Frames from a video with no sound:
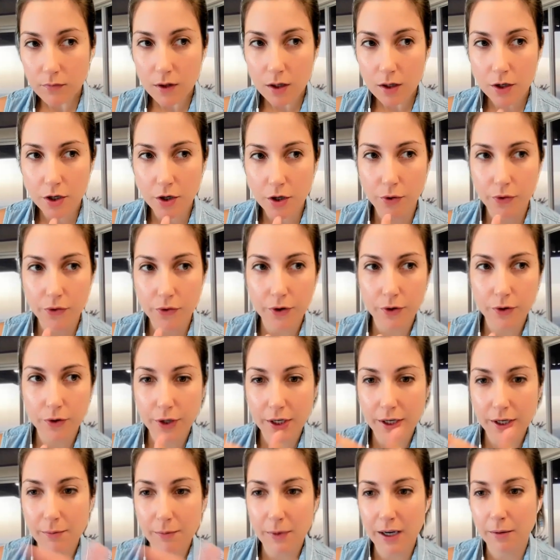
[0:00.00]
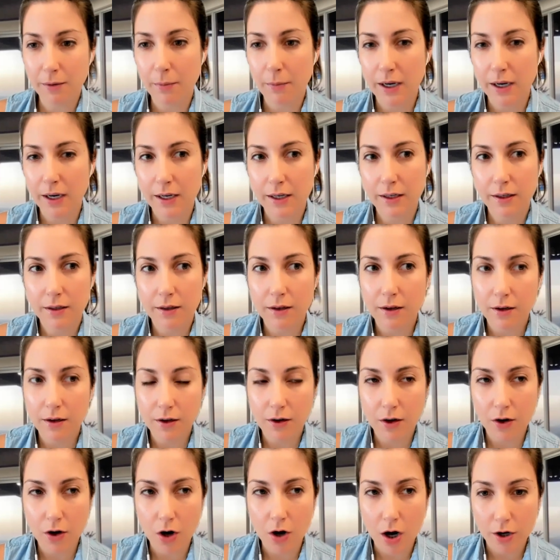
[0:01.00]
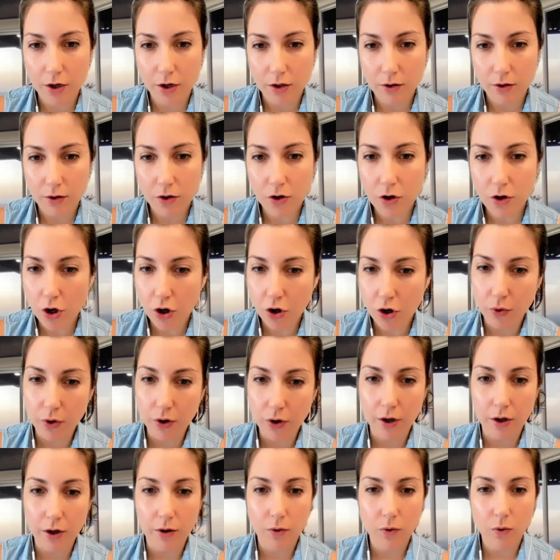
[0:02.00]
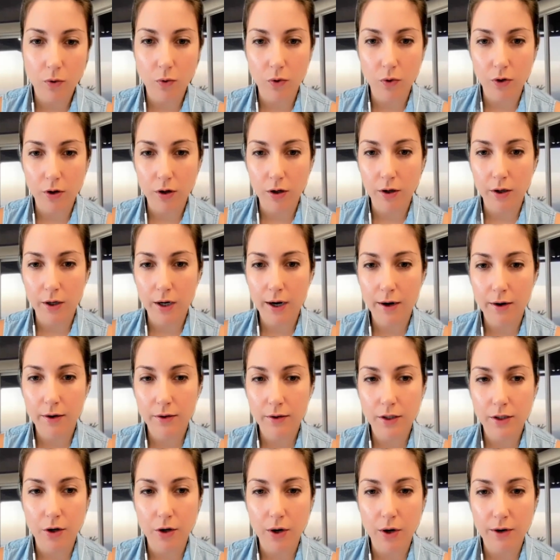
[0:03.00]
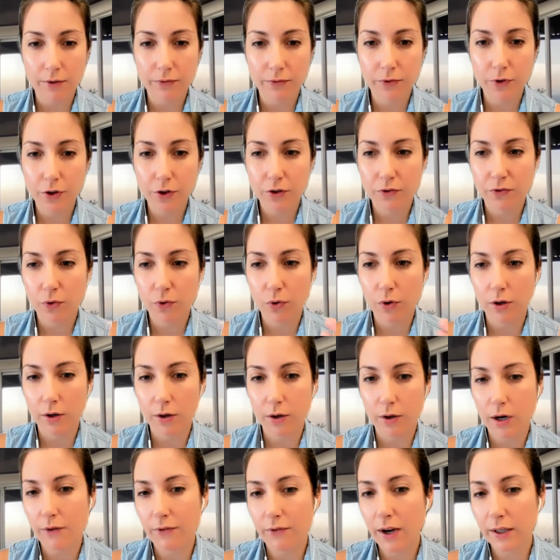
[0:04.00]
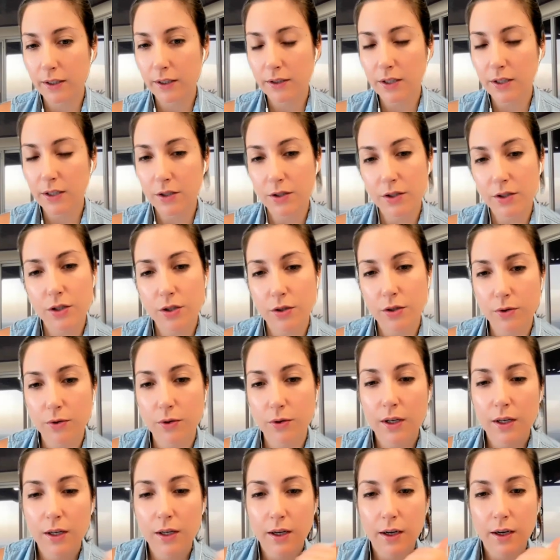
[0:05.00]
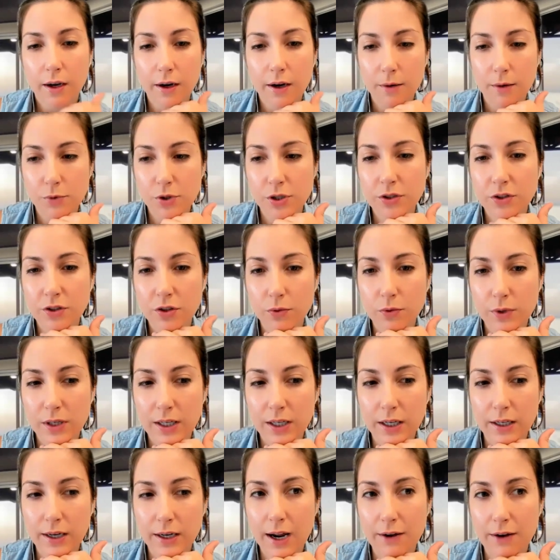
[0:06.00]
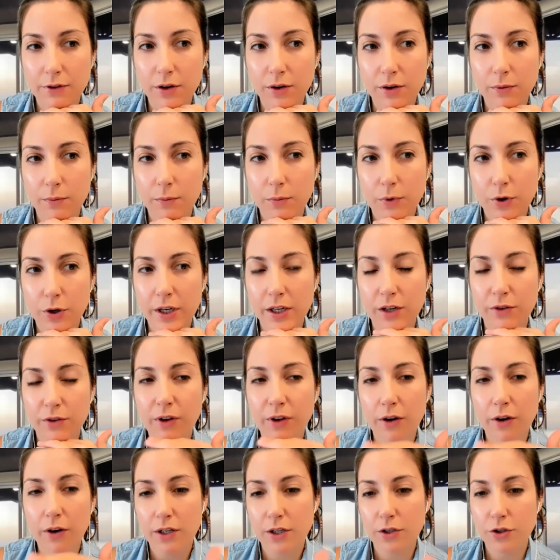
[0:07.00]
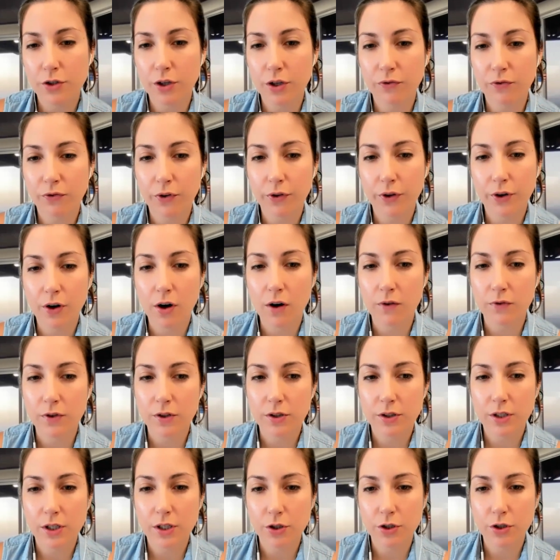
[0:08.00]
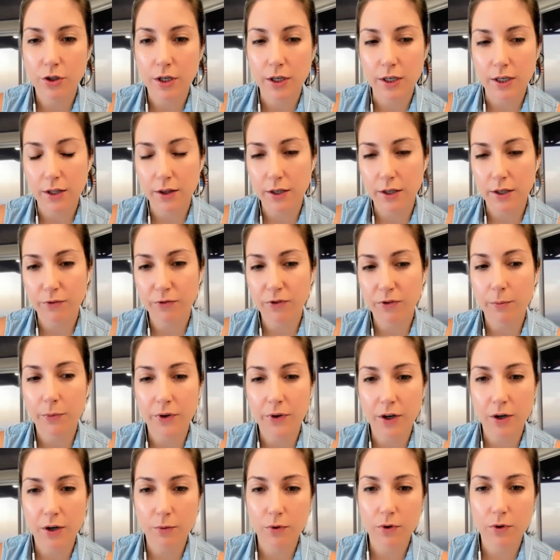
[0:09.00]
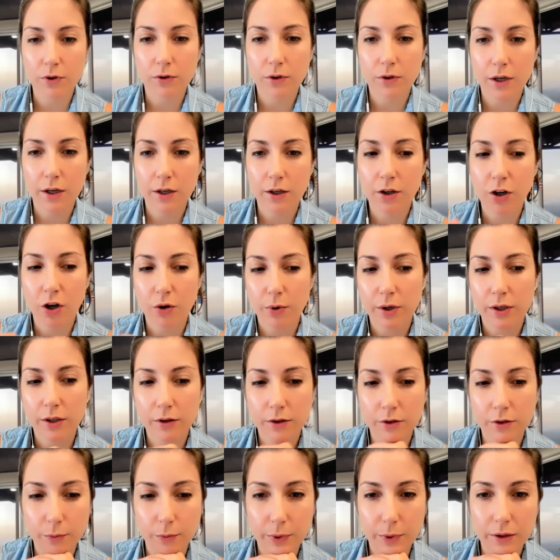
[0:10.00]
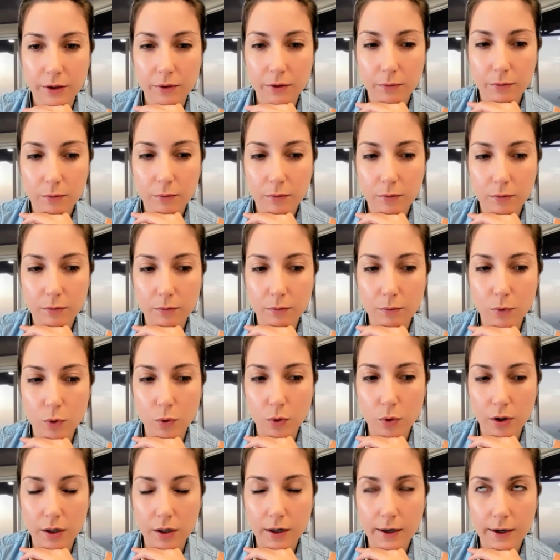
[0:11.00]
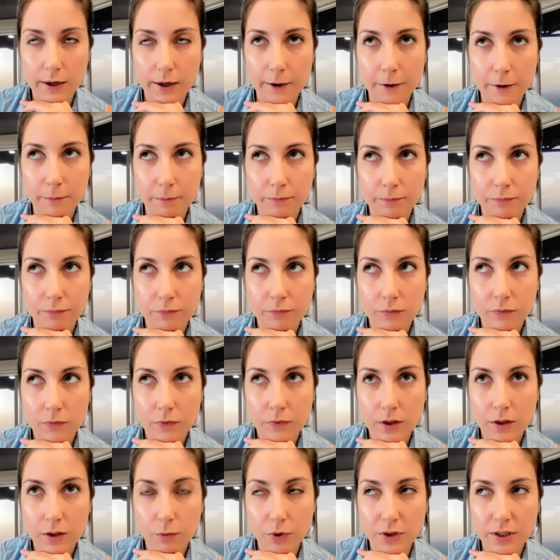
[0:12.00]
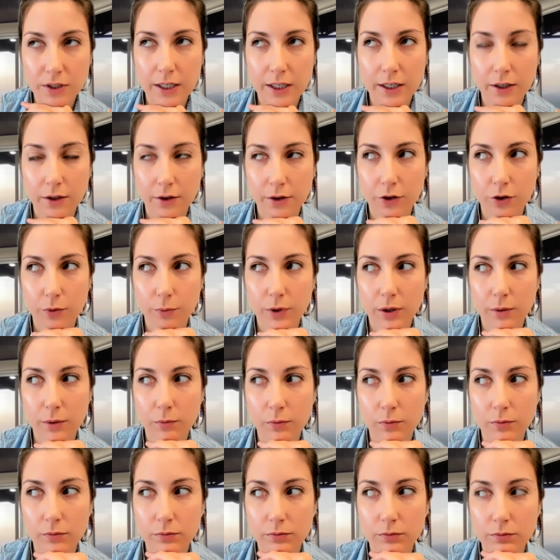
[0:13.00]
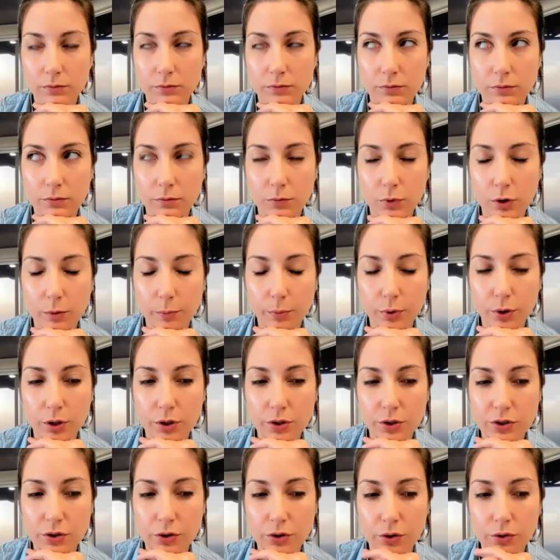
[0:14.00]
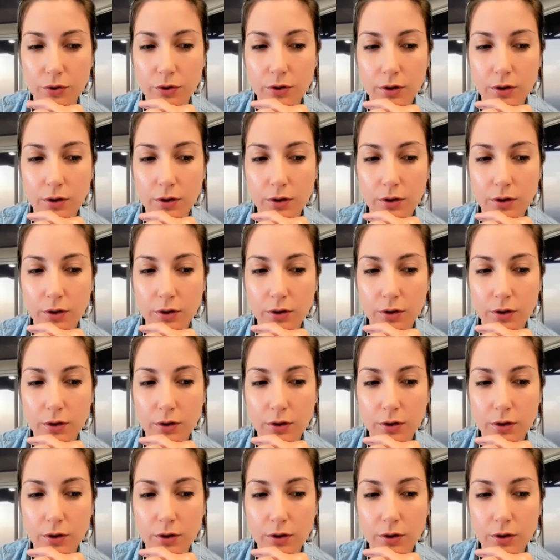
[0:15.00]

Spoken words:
the layman might not know or have looked for or have access to, just so we can create a foundation for the conversation. And then from there, we'll go in a little bit more, we'll take it a little bit more personal.